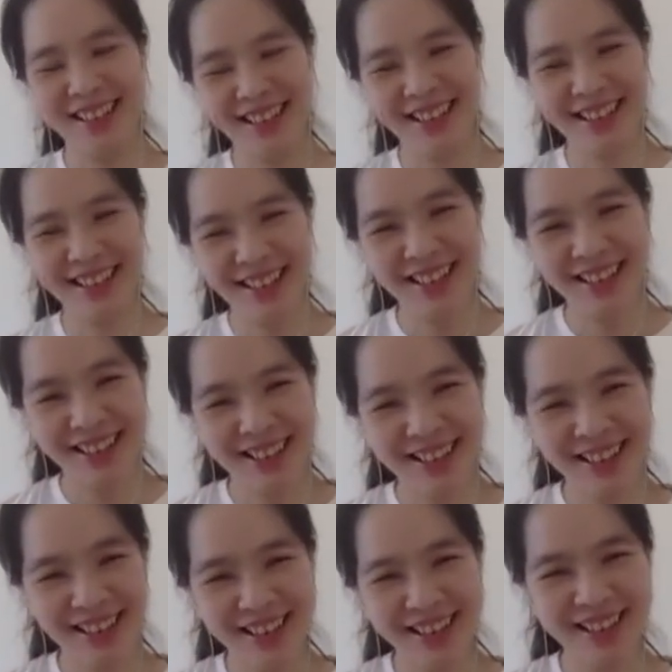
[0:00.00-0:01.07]

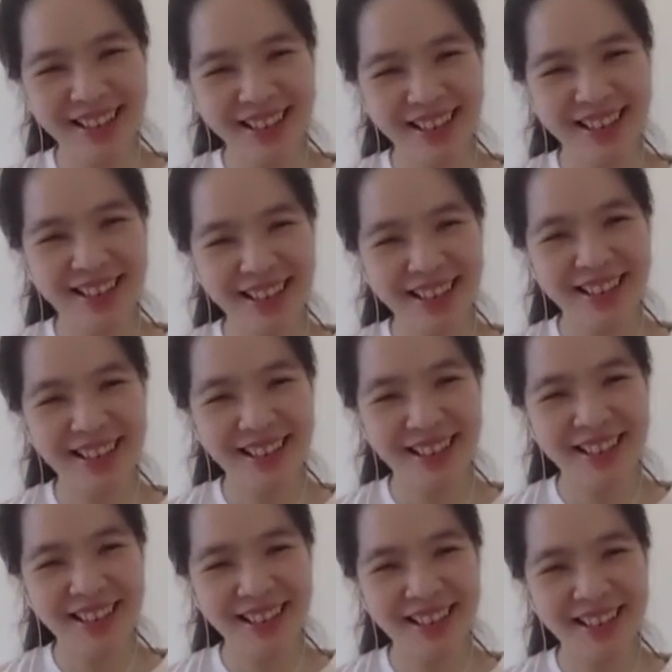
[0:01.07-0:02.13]

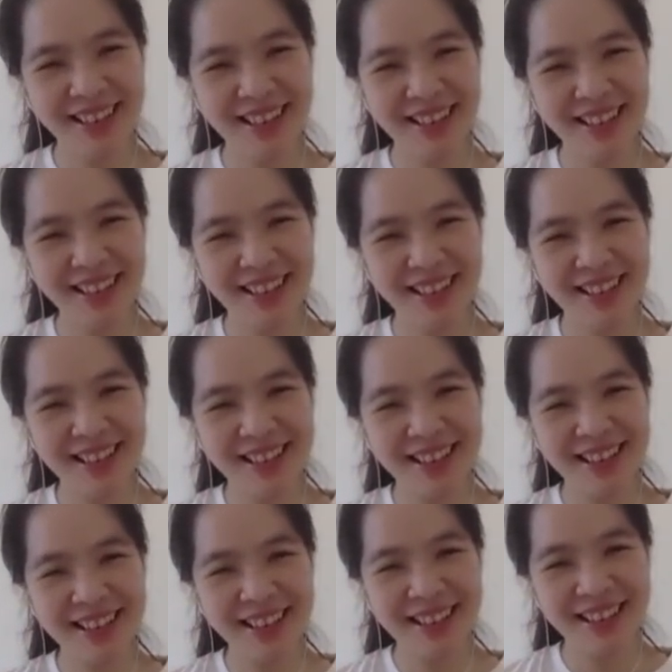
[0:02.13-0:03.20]

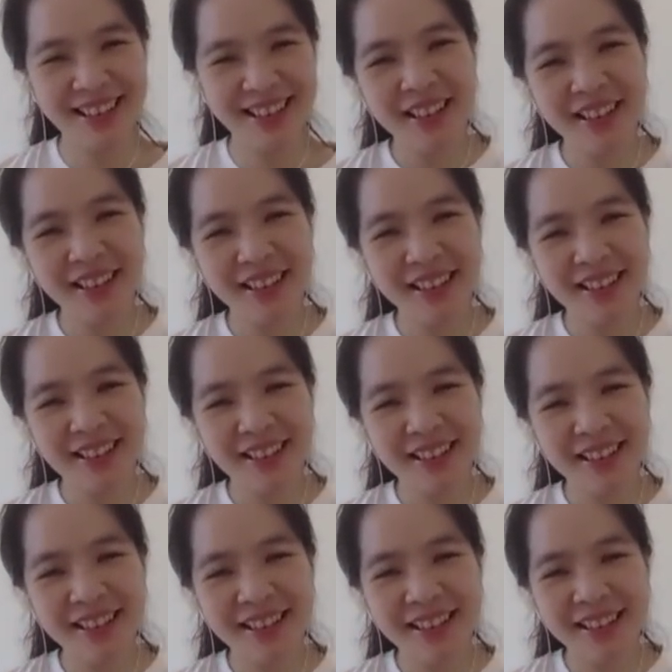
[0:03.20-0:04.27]

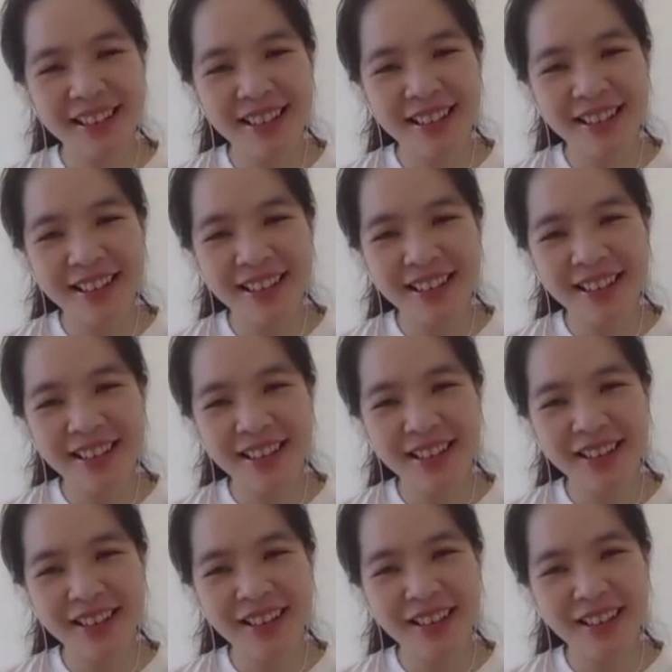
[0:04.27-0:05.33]

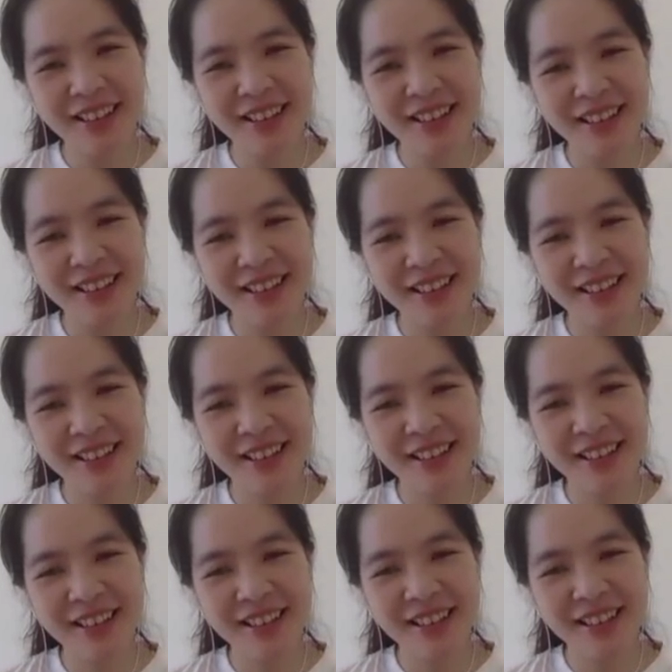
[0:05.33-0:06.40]

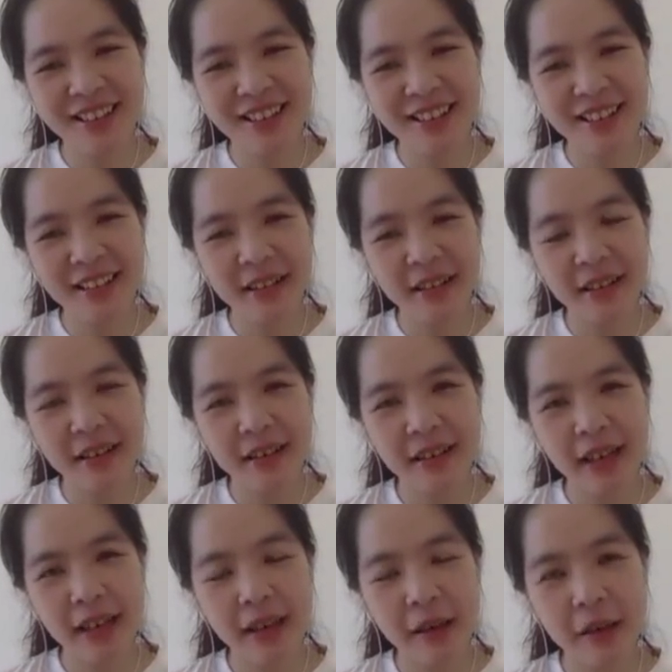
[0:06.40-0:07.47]

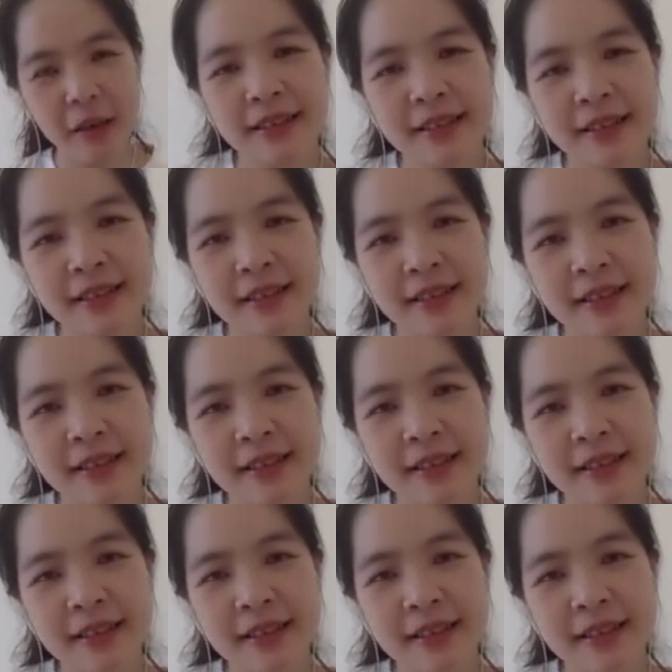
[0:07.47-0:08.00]
No words are spoken by the person on screen.